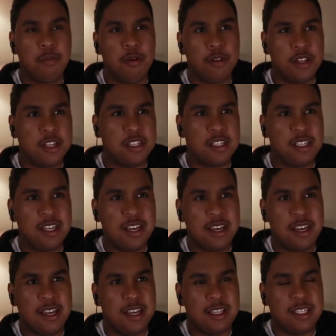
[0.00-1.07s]
they see
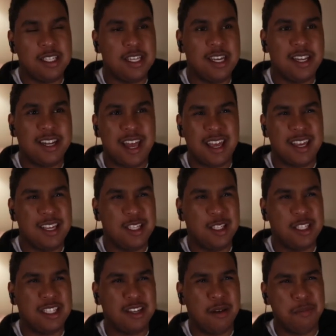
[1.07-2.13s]
it like it's
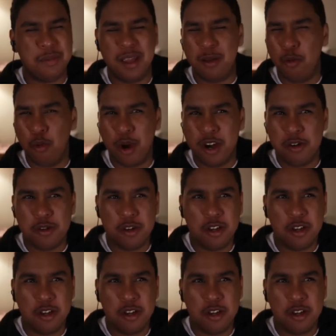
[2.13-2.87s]
something weird.